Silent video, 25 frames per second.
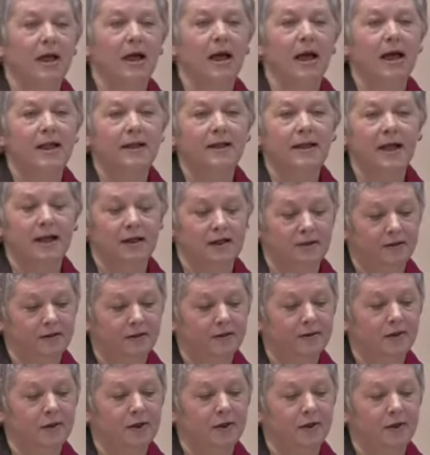and then
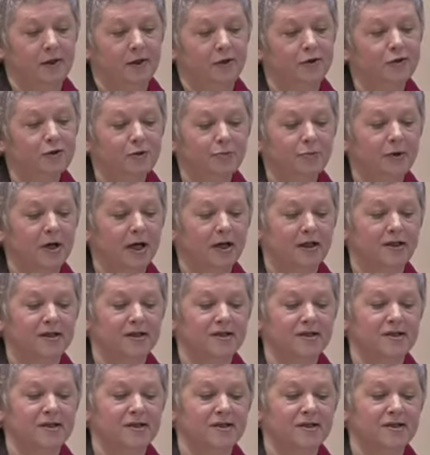good
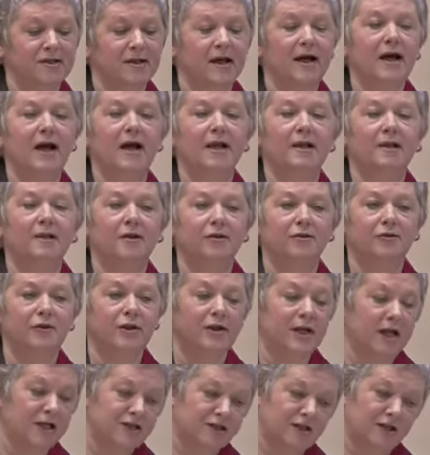practices and the
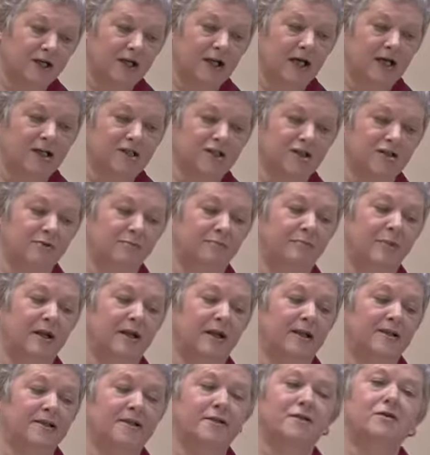national action
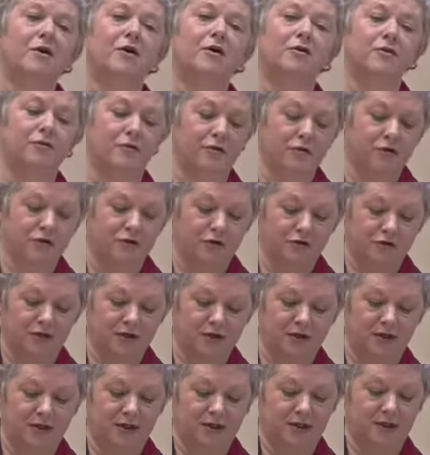plans on
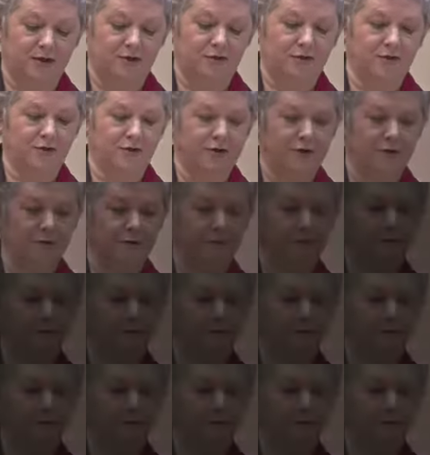social inclusion.